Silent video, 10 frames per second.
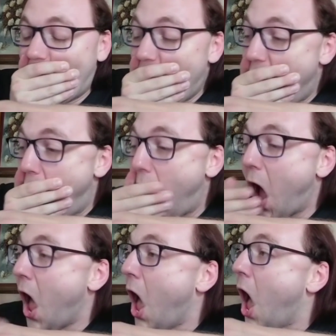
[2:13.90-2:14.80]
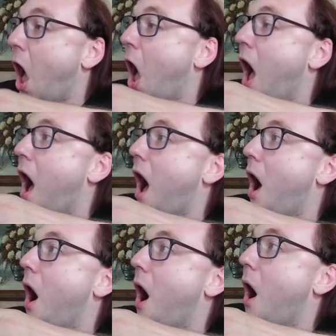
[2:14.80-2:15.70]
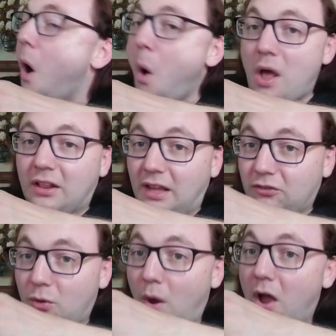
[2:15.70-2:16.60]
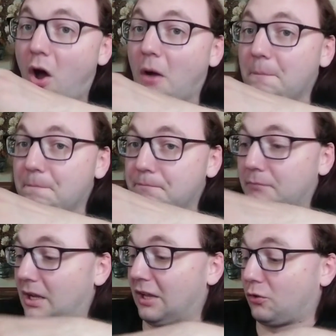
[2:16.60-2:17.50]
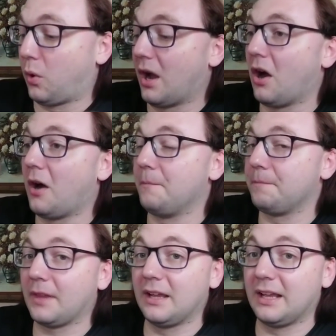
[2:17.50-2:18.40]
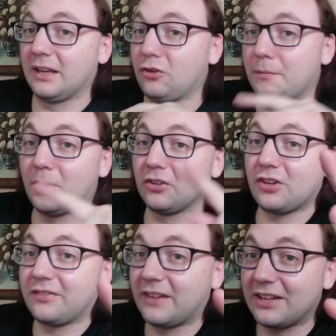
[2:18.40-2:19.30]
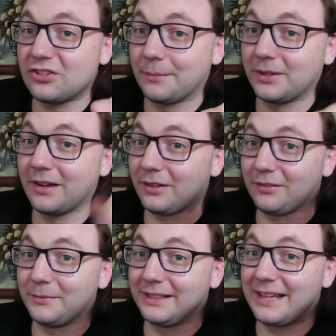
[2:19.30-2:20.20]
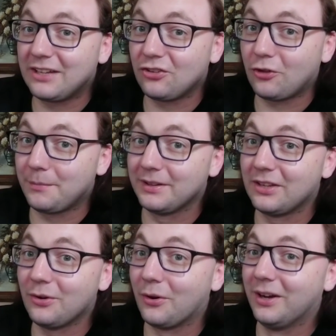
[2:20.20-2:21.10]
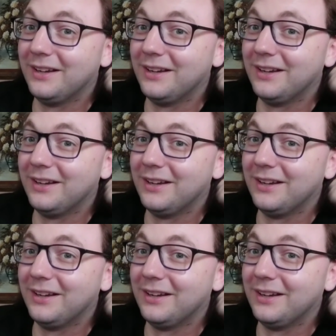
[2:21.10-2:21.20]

Oh, that's quite hot. That's quite hot. And I do apologize for that jump cut because my dad just opened the door.